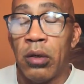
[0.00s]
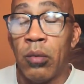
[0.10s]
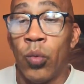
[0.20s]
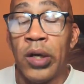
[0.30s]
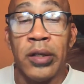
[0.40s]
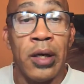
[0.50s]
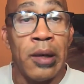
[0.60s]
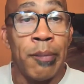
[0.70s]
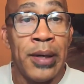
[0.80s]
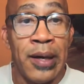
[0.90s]
What
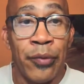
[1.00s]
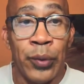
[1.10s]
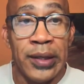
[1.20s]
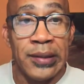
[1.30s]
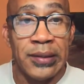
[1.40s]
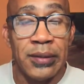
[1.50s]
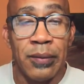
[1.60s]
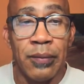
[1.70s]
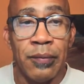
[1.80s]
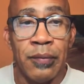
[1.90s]
are pathways?
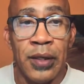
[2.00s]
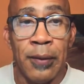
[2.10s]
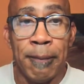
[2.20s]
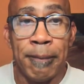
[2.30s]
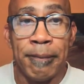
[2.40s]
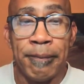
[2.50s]
Well,